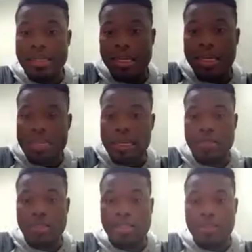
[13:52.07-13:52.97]
take it
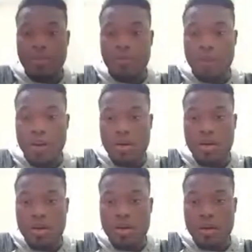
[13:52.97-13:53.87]
one step
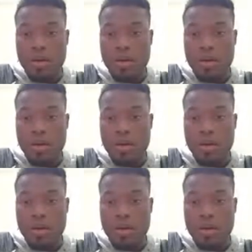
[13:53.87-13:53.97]
further